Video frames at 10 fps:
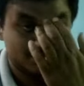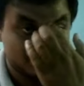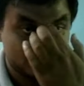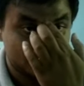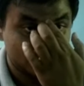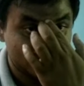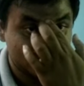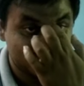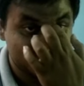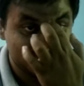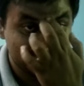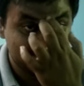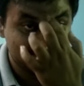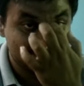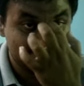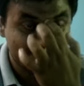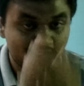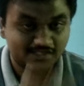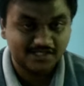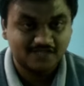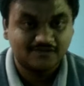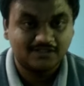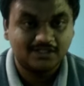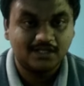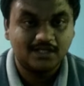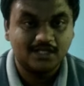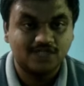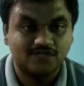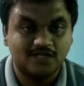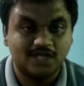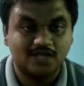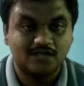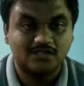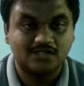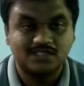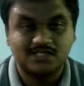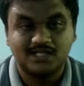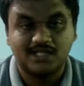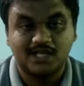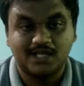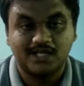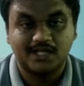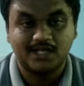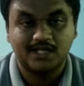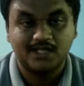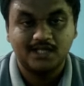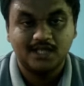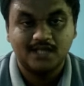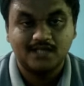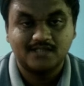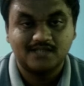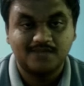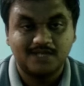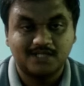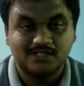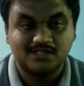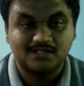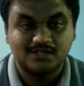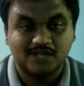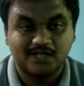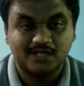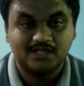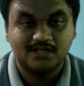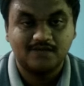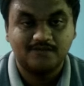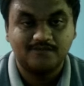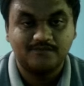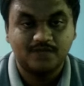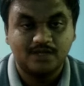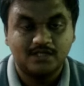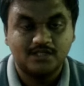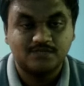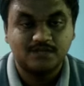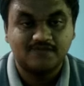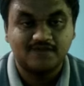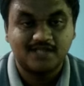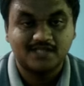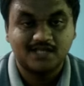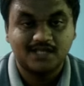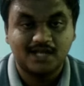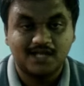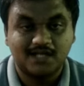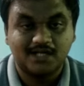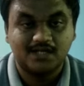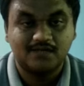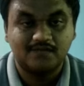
I have changed the font size for the h1 tag also inside the container, and the same buttons also. I did the display flex and content